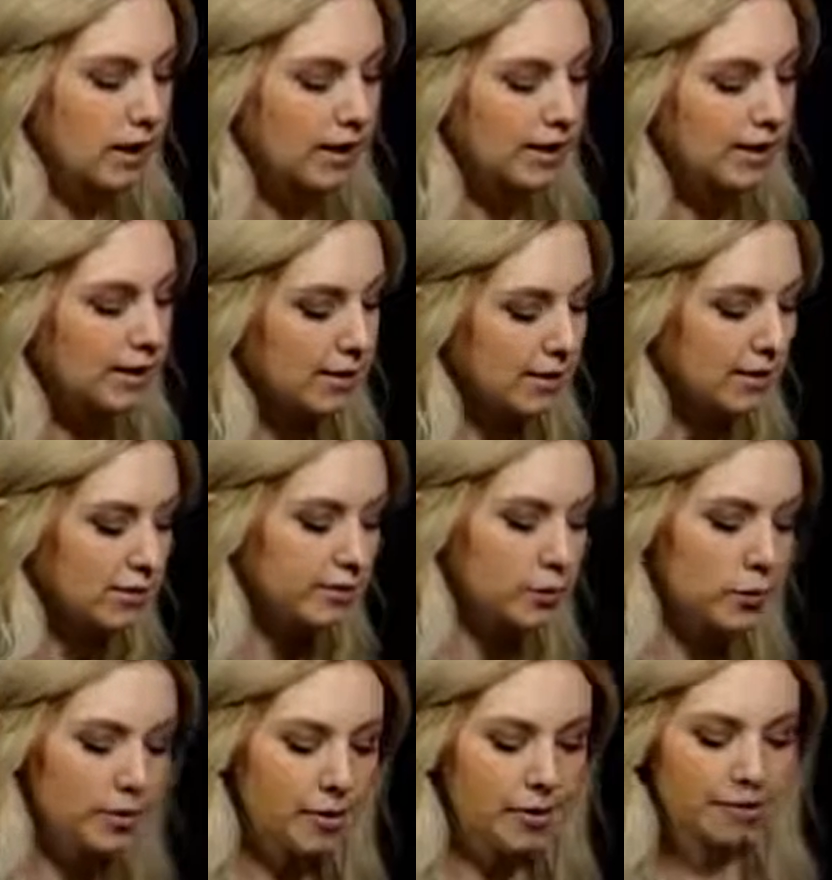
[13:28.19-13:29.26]
And
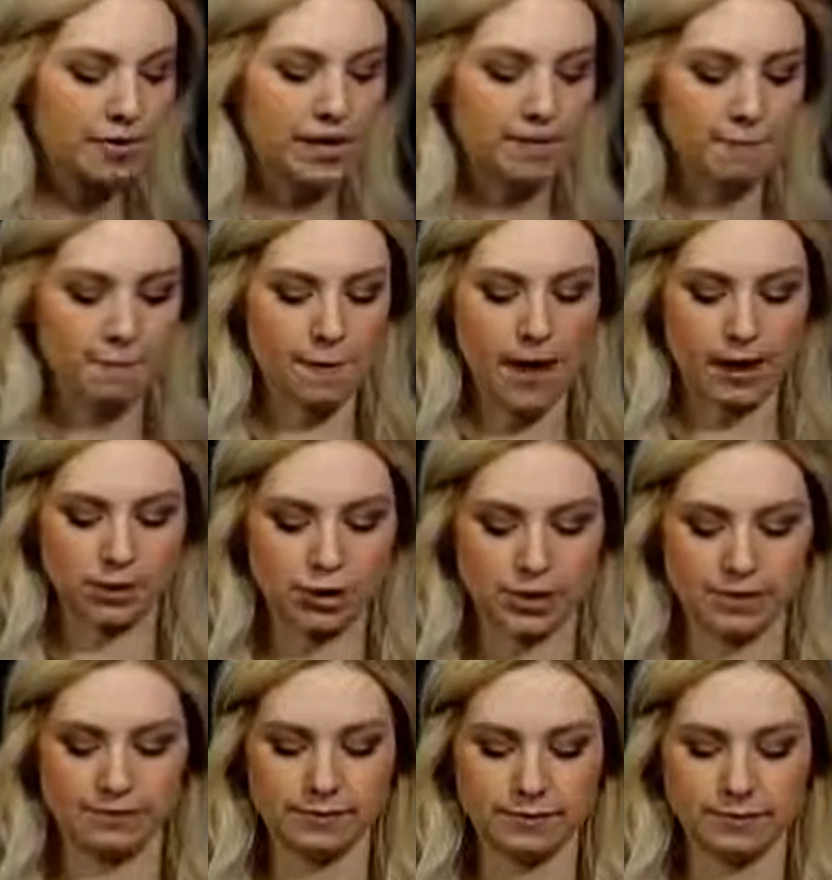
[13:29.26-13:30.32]
what about if I have
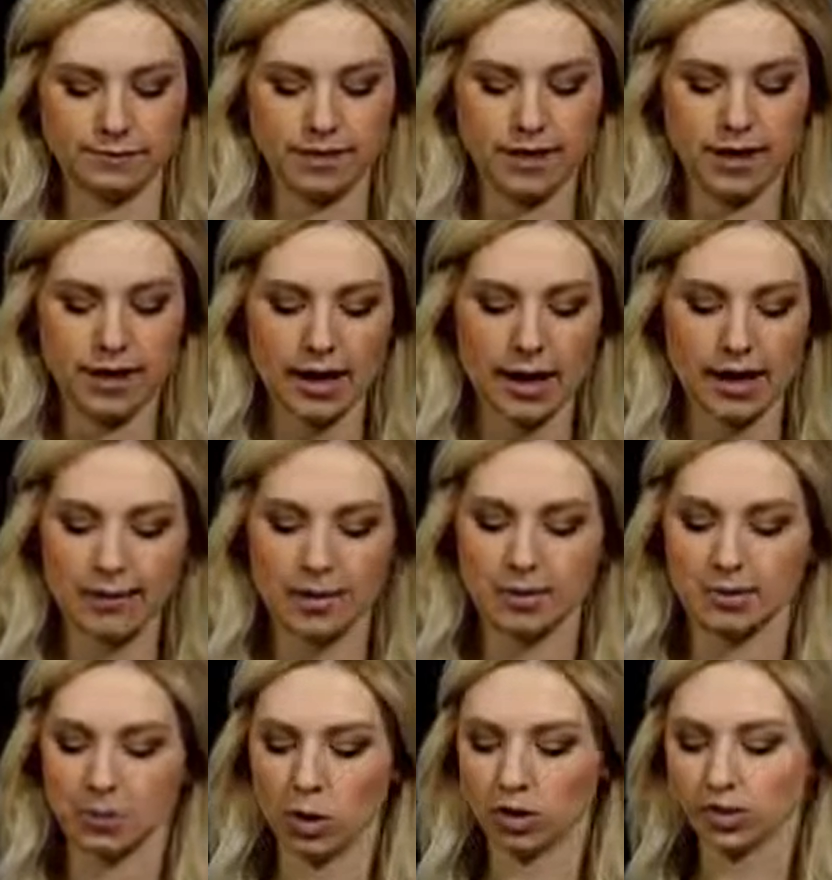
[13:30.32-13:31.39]
fractions? I want
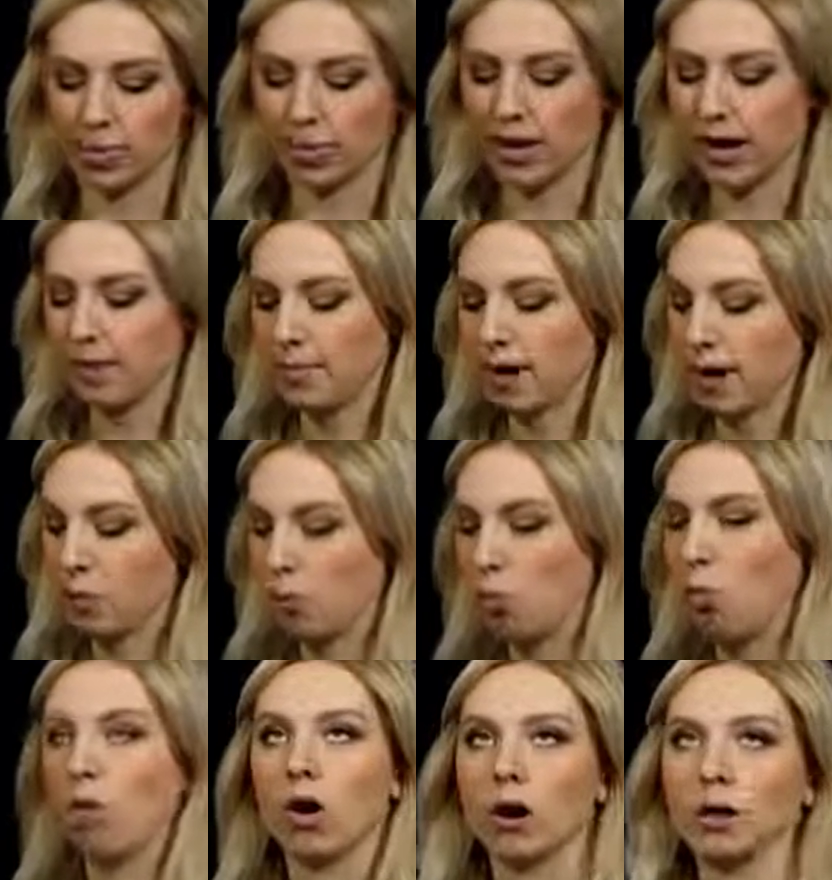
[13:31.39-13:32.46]
to multiply by
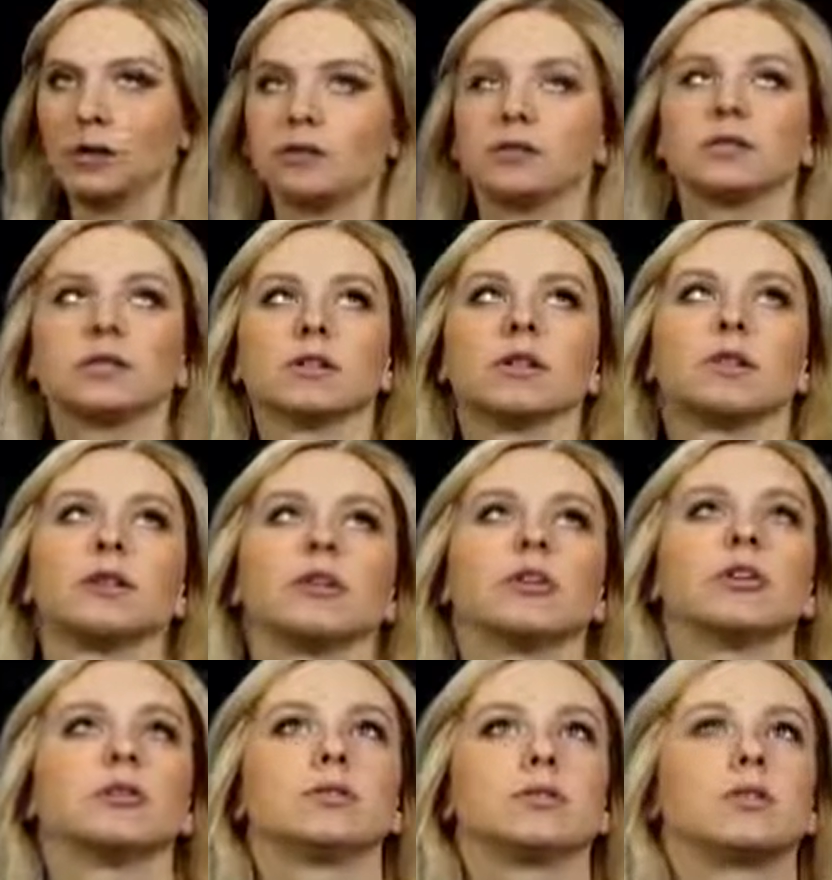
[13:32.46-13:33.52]
what to clear
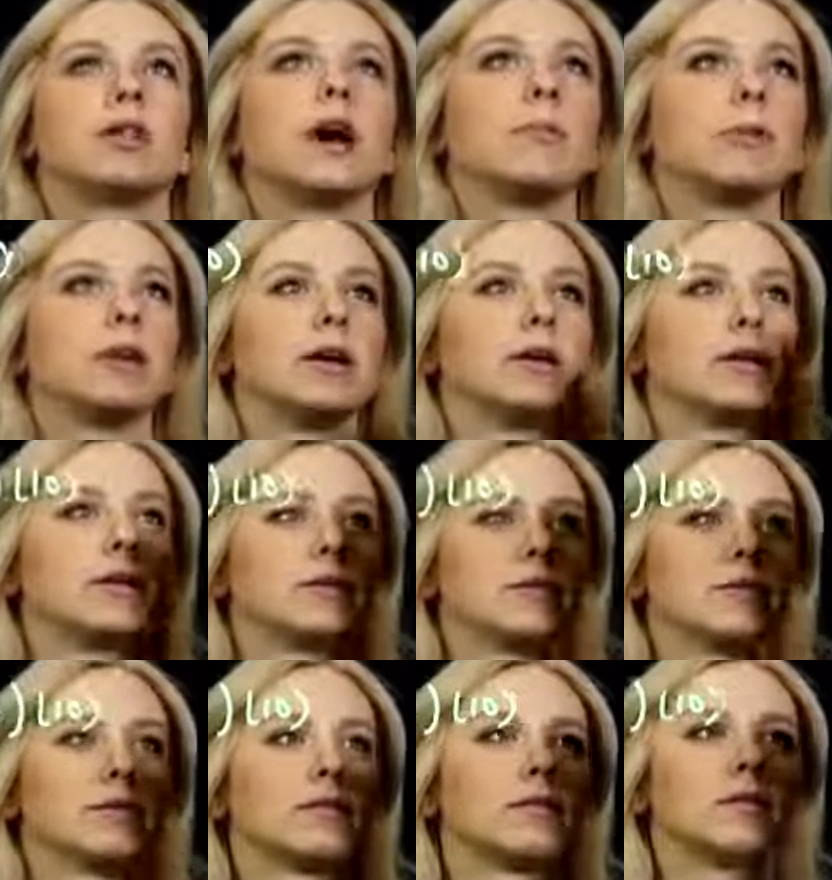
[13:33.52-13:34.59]
those
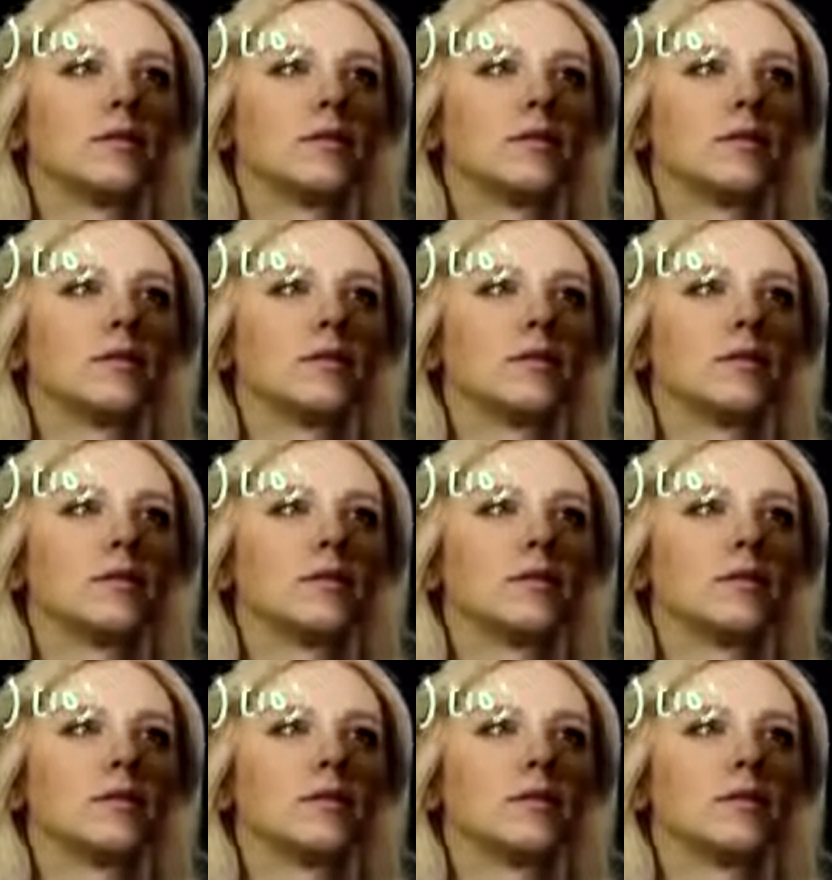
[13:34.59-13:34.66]
denominators?